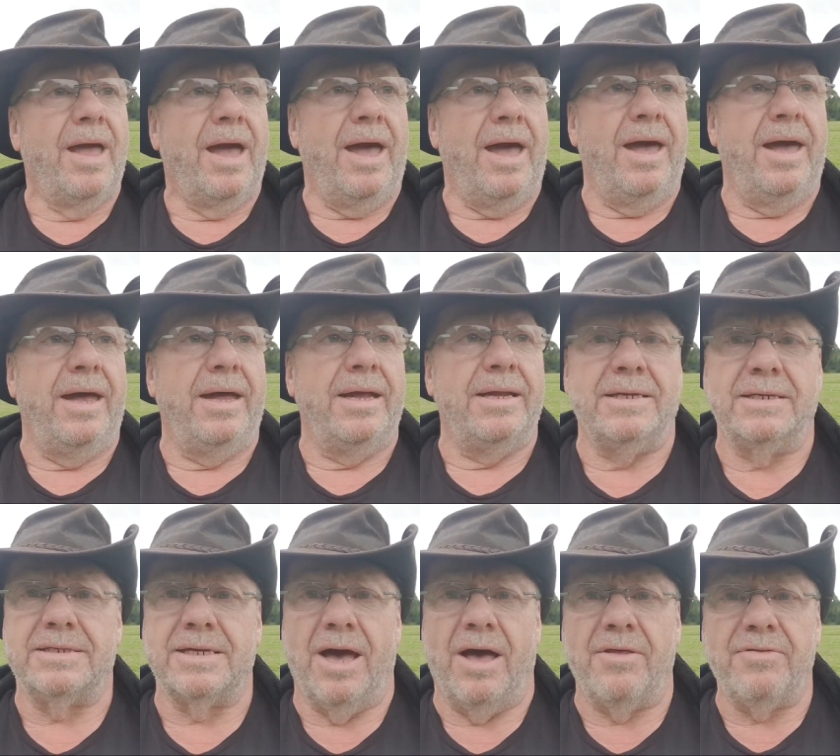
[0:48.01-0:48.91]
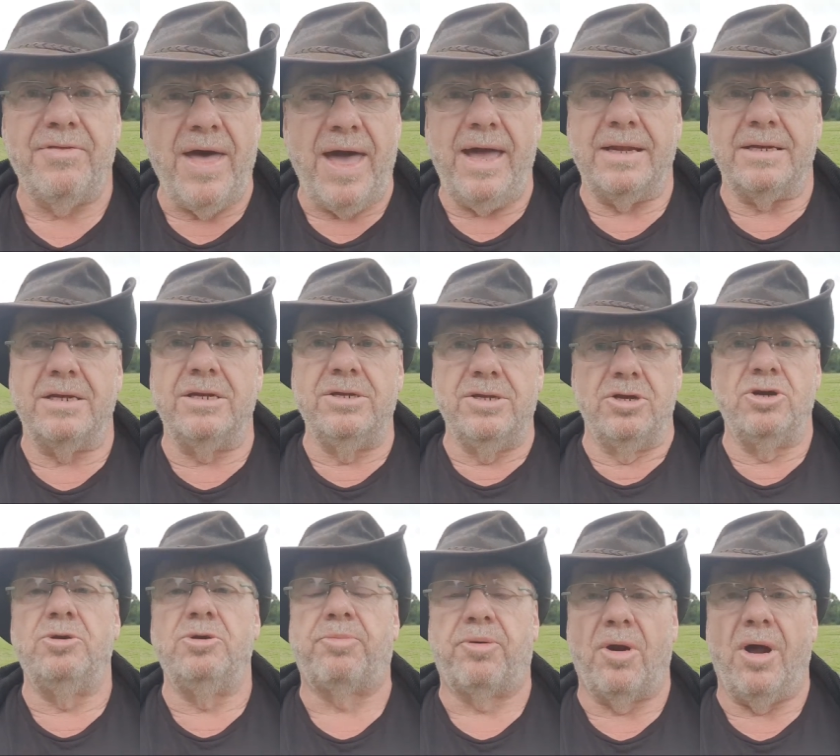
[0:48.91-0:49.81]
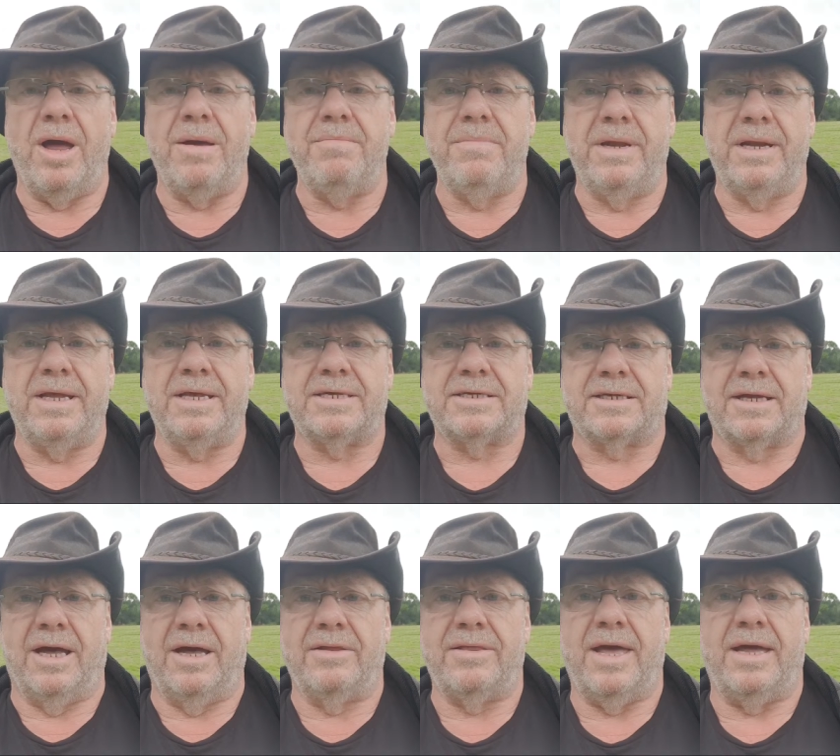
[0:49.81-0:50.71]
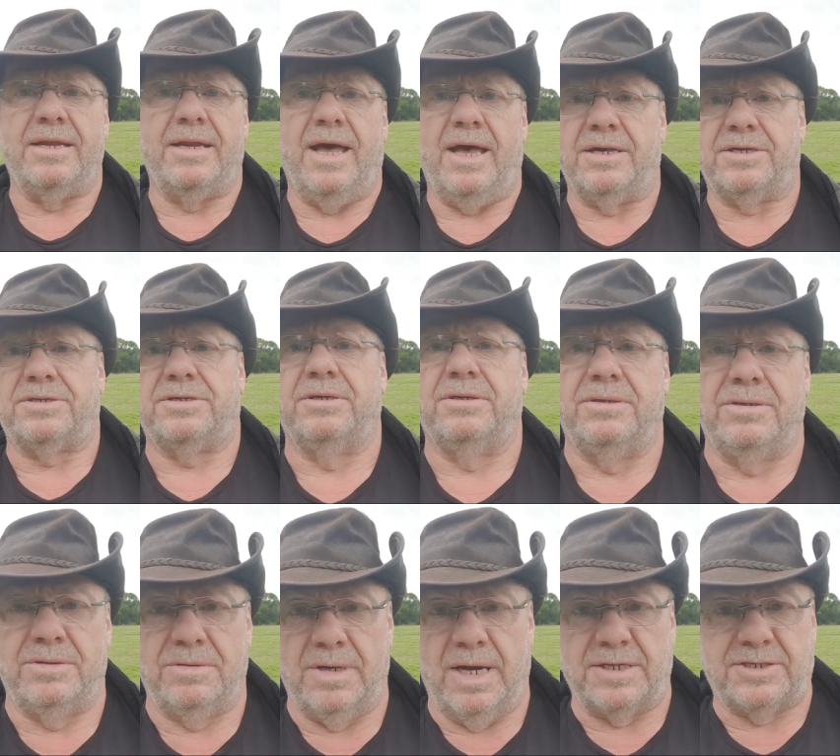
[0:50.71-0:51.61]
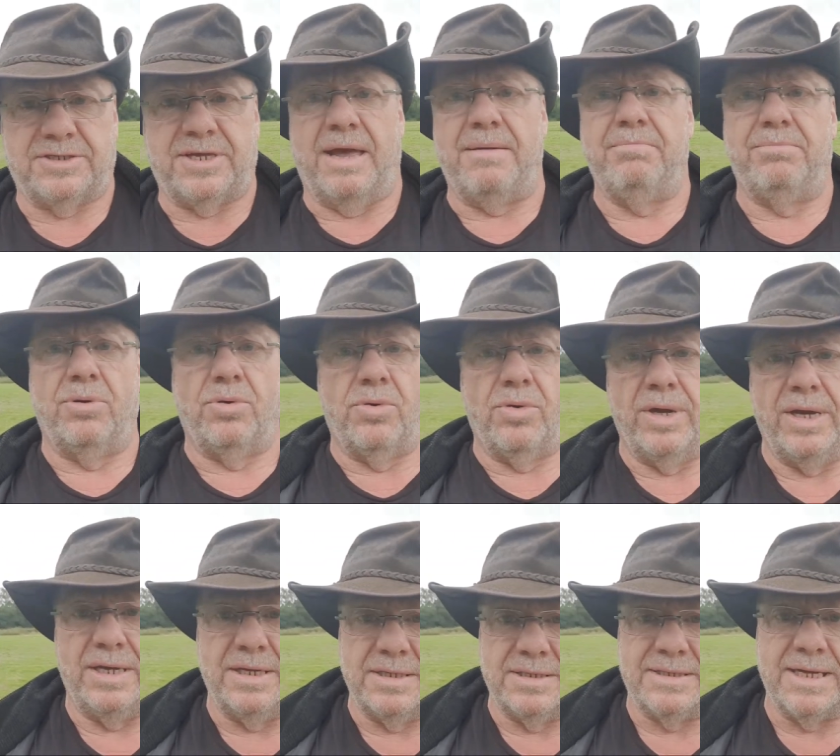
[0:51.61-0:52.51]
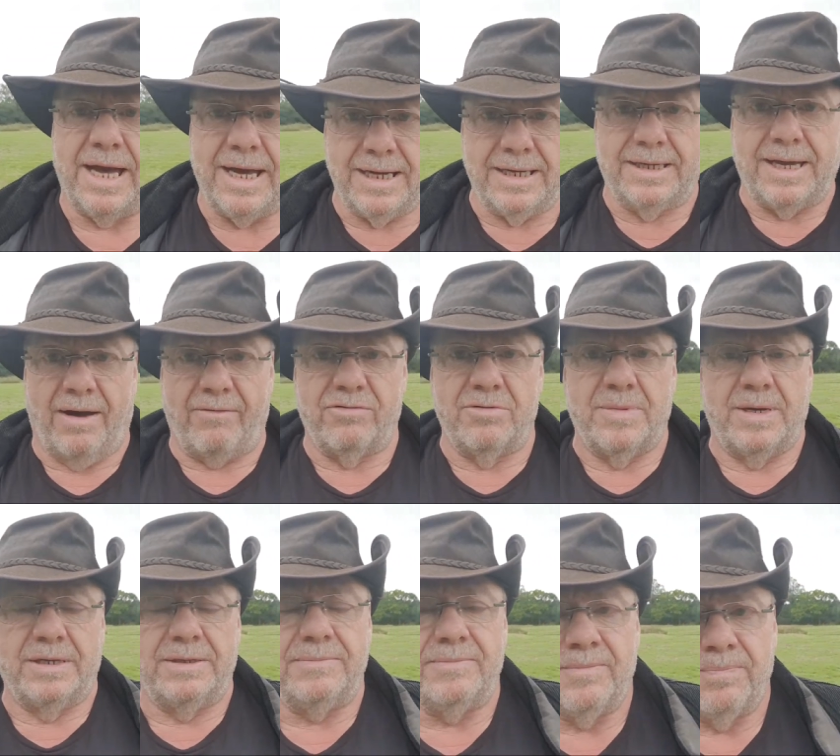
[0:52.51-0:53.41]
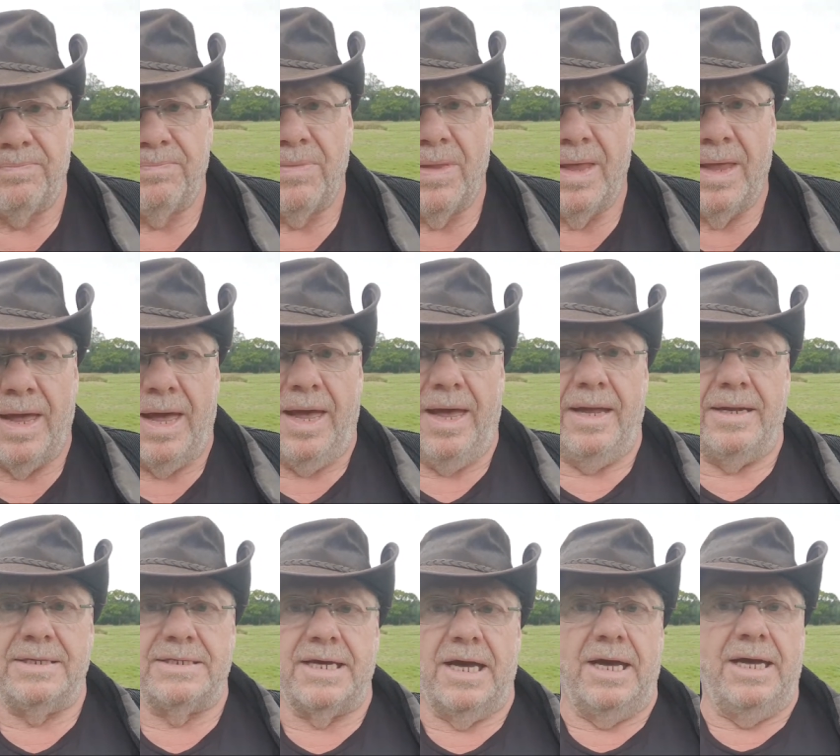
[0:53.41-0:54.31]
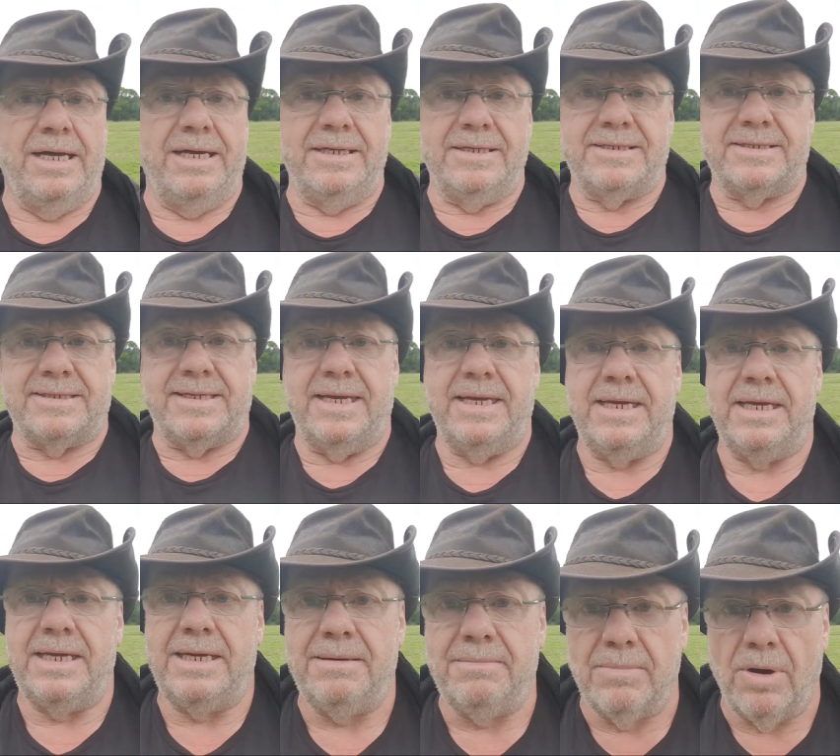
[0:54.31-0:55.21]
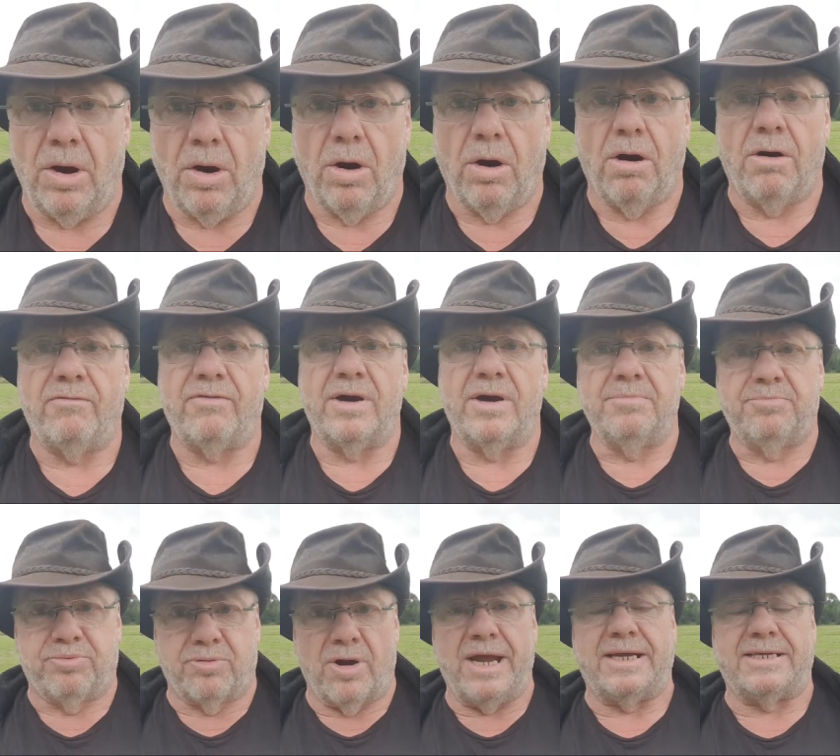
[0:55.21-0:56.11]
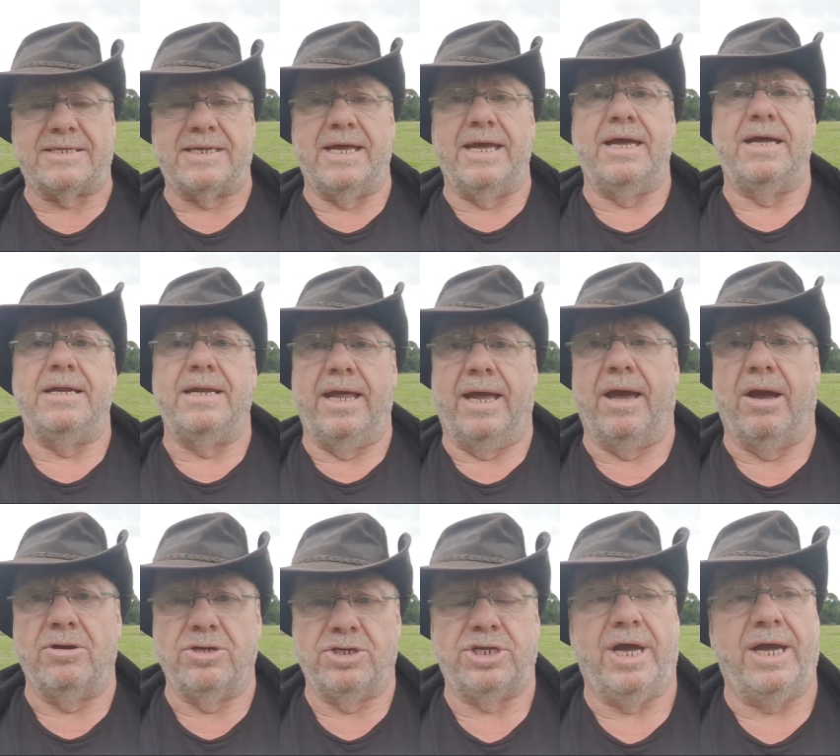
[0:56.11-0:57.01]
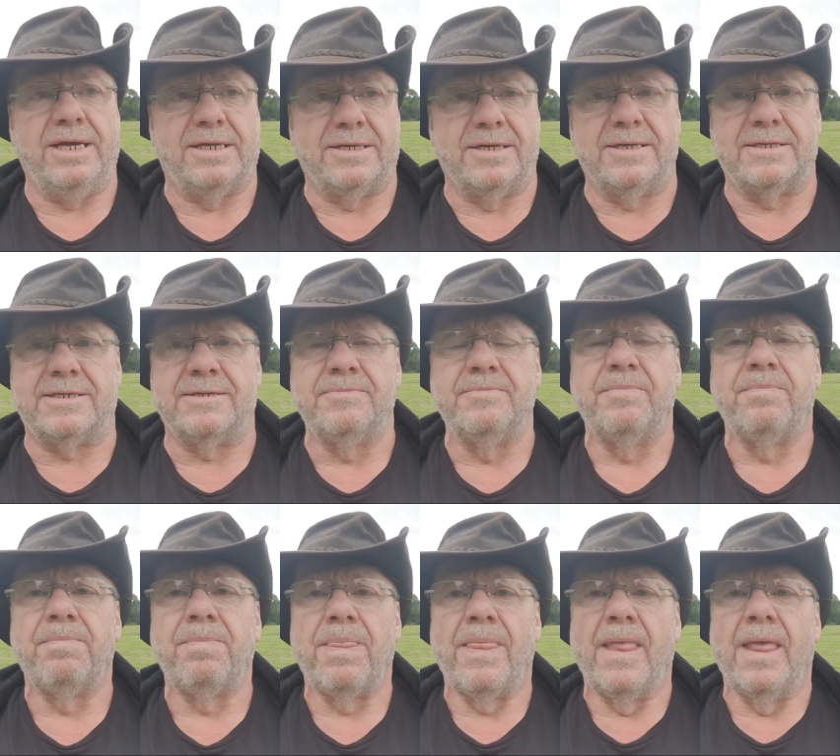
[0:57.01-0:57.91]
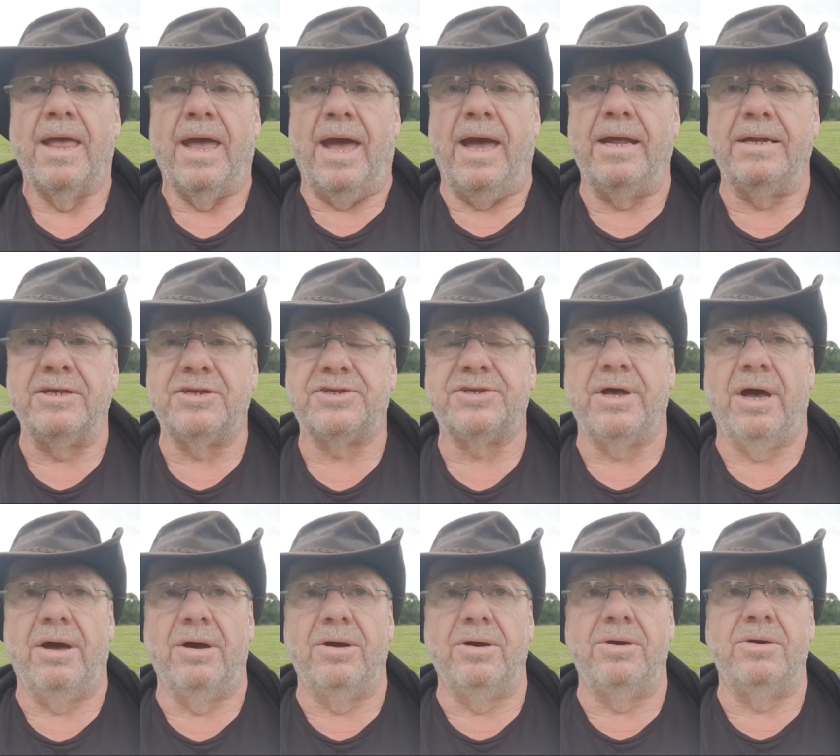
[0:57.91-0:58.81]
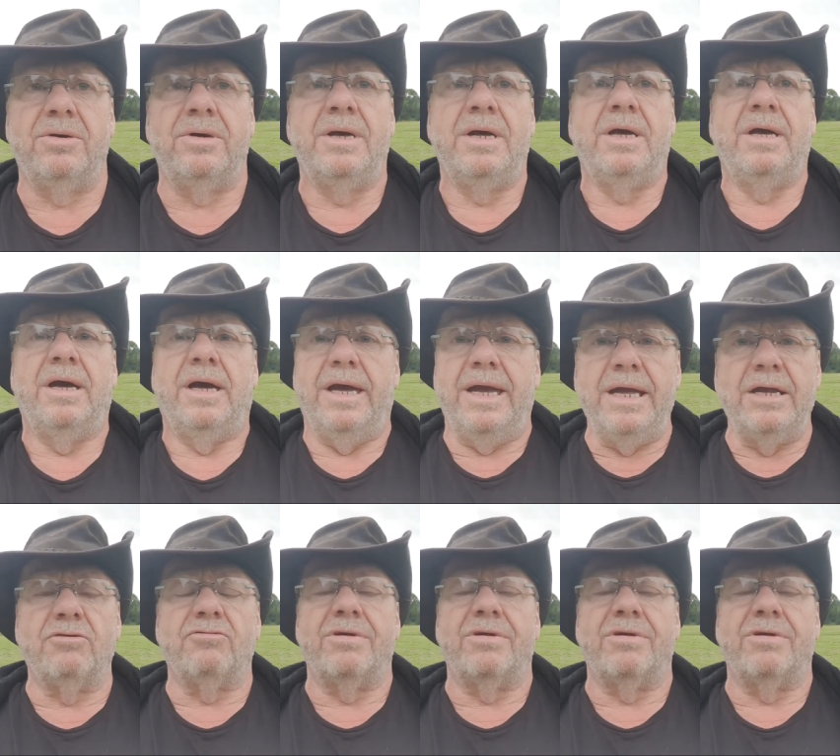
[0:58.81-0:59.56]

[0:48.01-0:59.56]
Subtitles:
And that new Prime Minister then has to assemble his government and his team of Brexit negotiators. And so, in